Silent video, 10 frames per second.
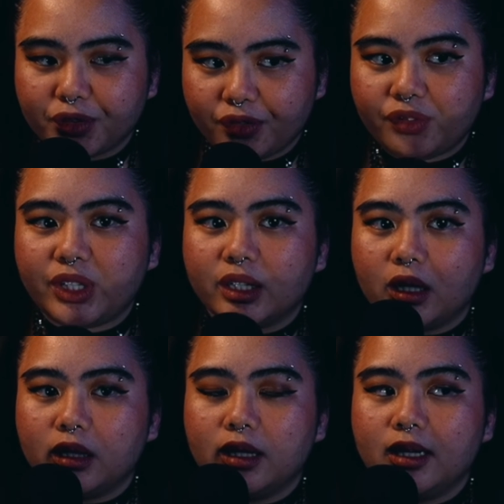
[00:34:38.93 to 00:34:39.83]

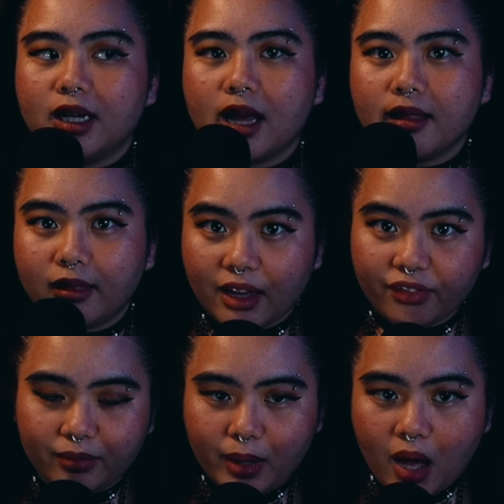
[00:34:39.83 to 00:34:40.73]
feel
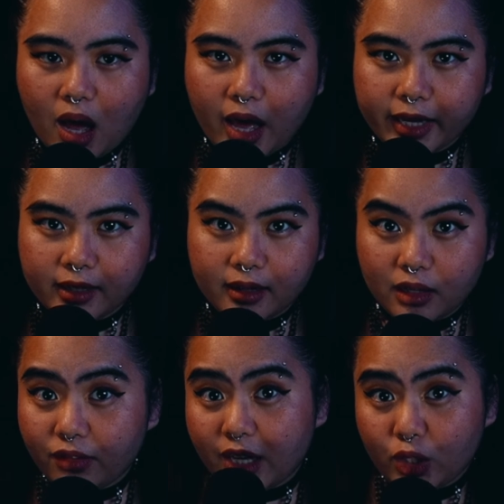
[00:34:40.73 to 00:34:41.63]
left behind
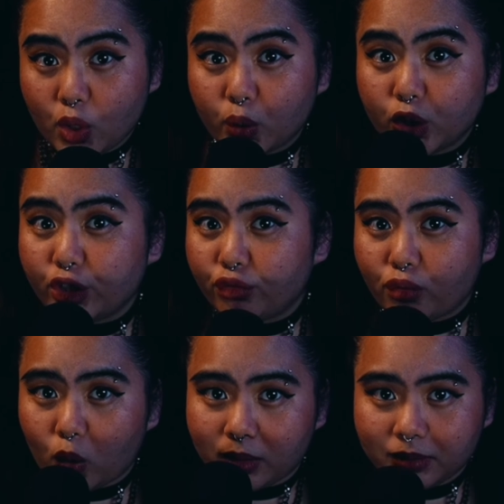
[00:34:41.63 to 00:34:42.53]
if they don't
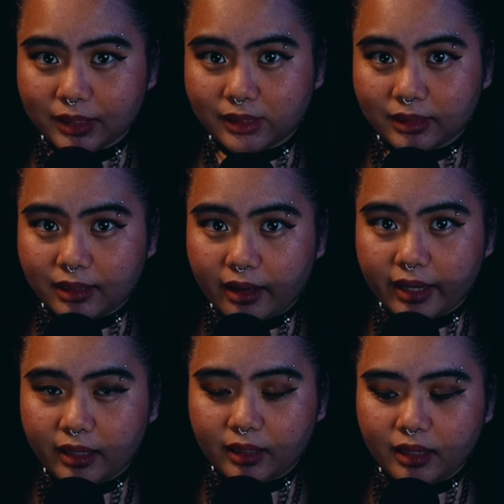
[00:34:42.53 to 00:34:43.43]
conform to society.
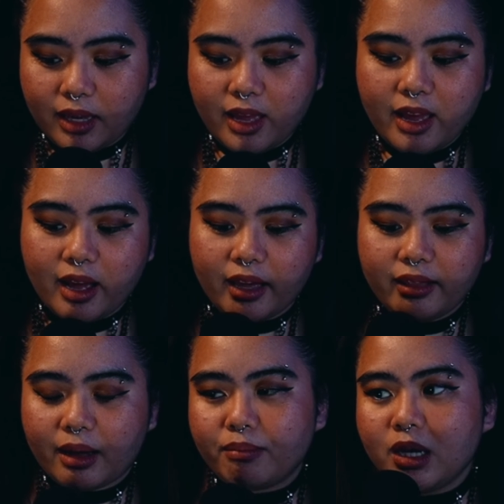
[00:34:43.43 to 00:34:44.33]
And
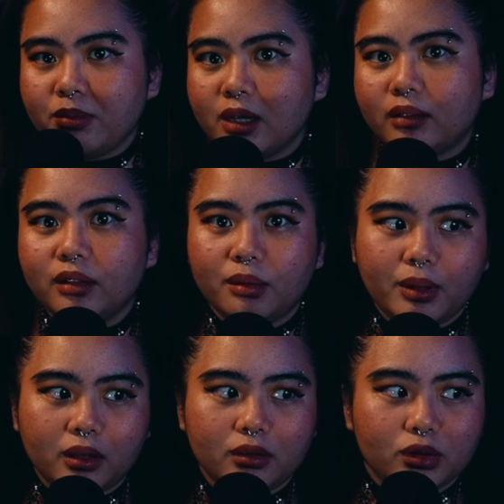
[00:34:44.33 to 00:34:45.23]
that may be a little
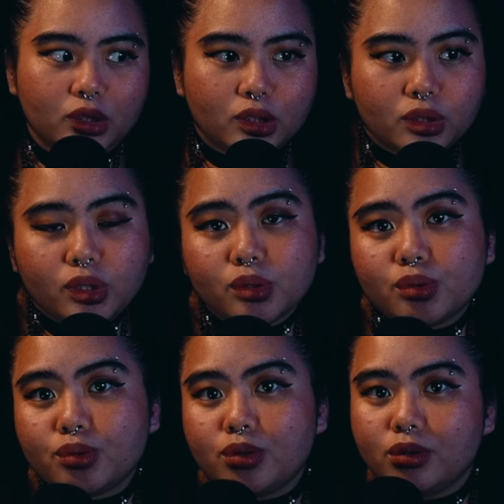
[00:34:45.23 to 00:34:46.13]
bit
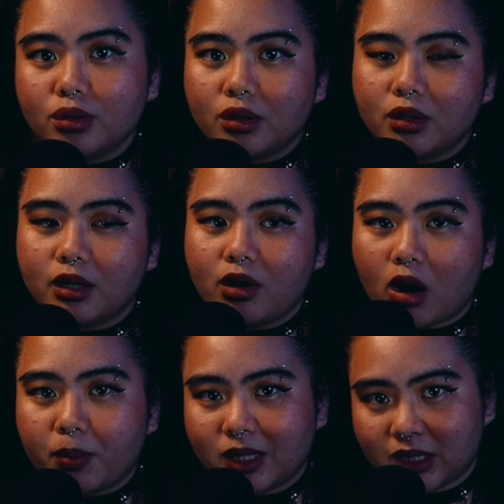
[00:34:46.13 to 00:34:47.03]
skewed in our
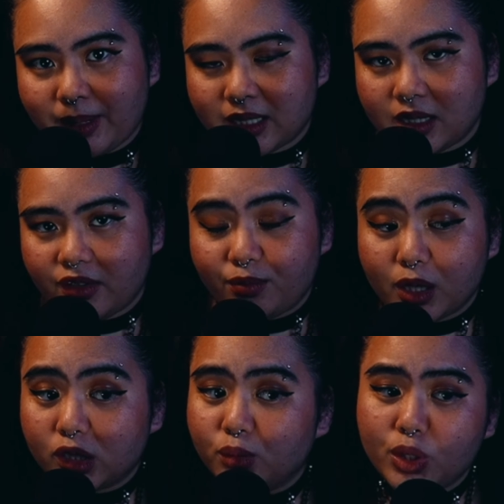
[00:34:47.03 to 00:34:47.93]
perspective
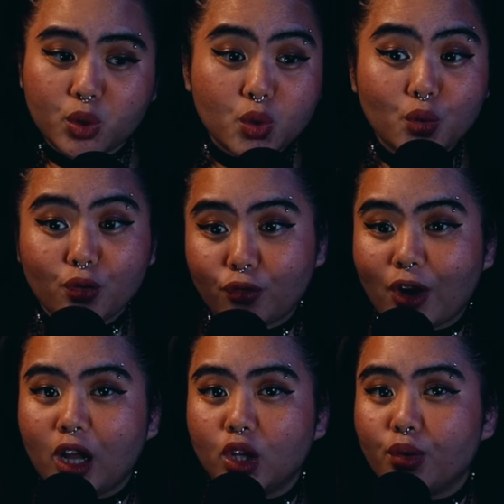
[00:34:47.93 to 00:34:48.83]
because we do
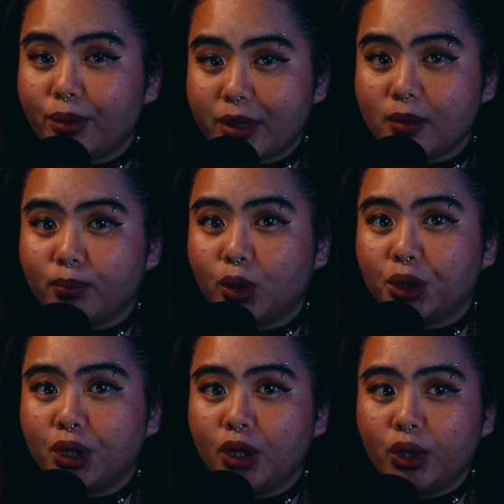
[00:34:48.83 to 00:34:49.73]
follow the people
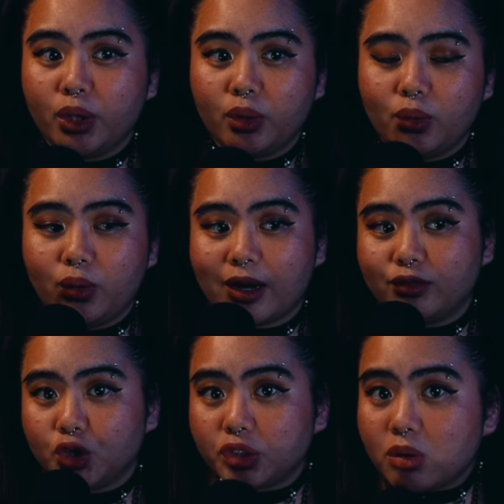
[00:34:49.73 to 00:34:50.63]
who have
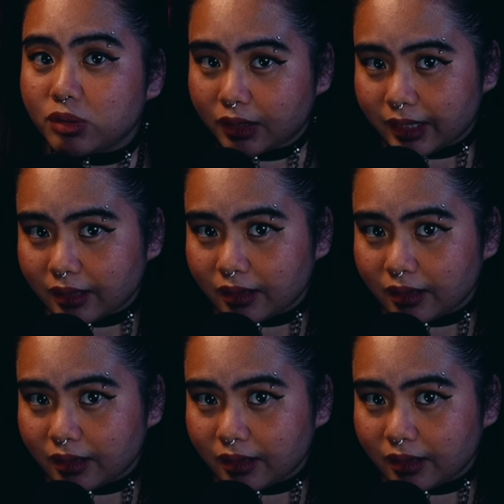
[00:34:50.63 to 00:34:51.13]
chosen